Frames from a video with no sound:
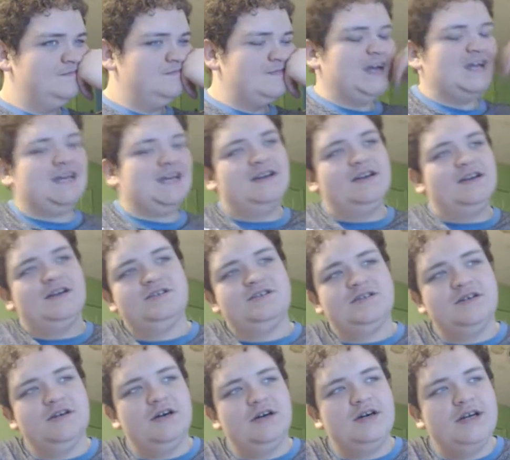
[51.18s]
I cannot,
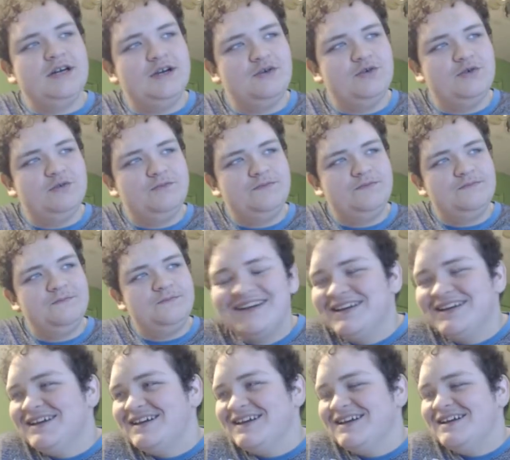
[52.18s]
uh, Hiru?
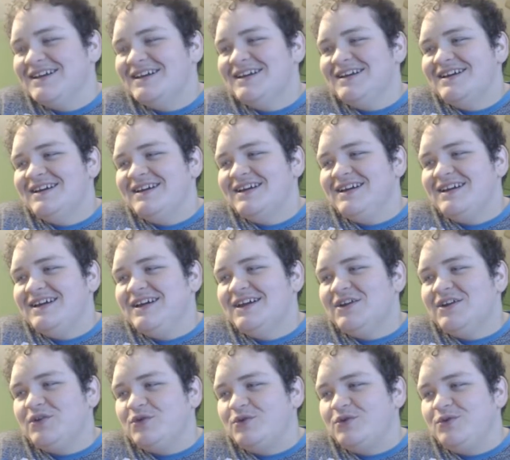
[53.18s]

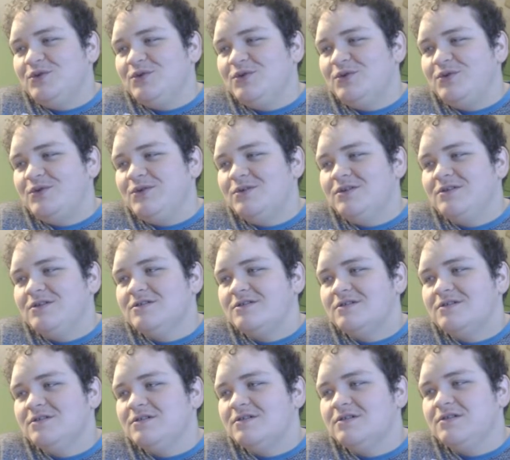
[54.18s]
Hiru?
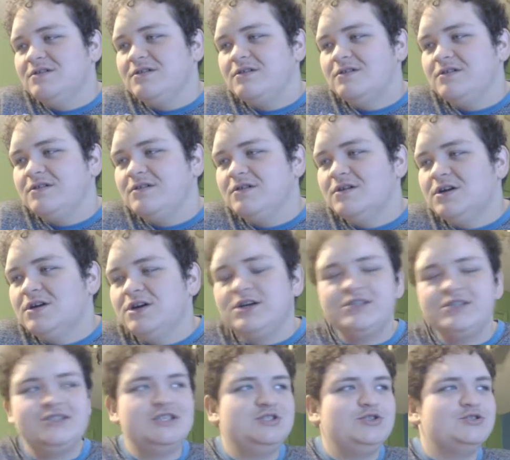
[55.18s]

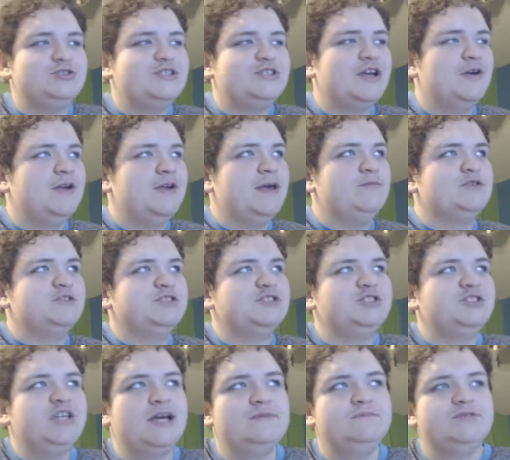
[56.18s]
Uh, did you say your name was
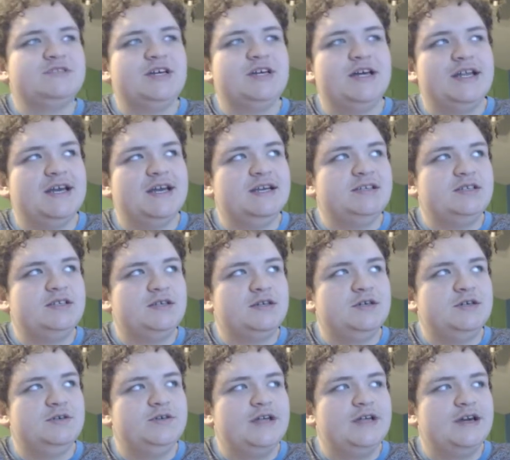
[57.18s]
James, correct? Are
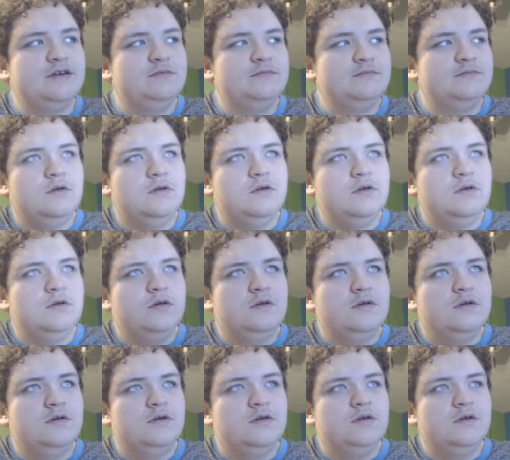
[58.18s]
you there?
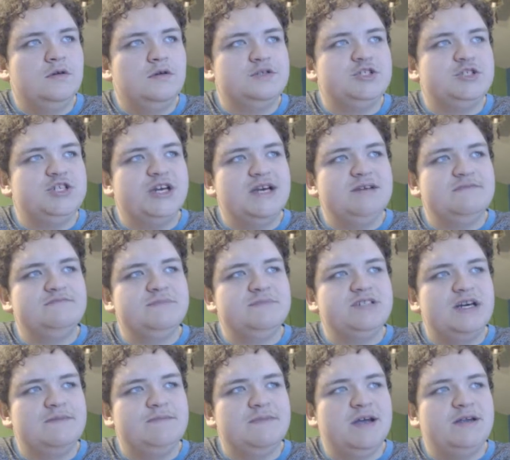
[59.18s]
James,
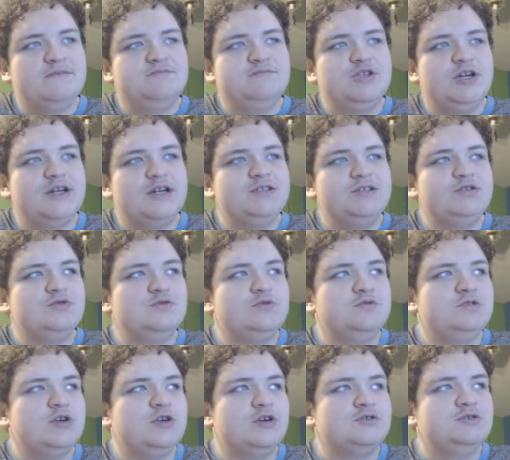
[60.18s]
I'm trying
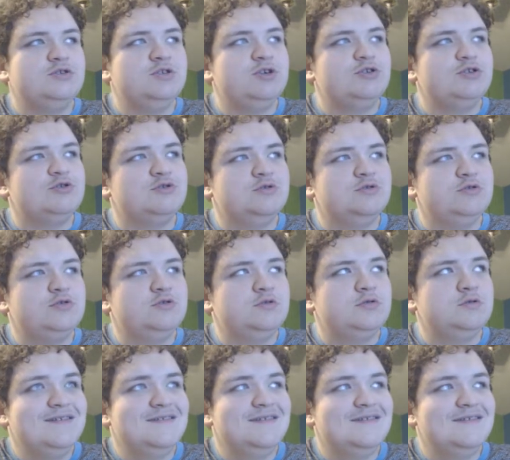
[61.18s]
to talk to
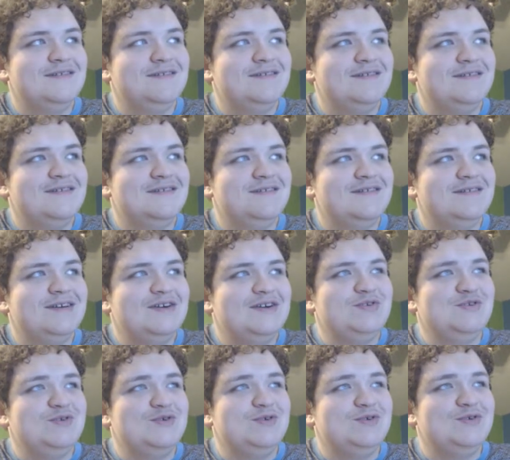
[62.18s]
you.
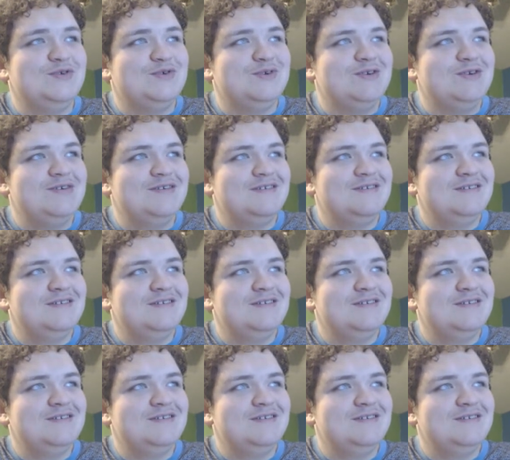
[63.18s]
Hello?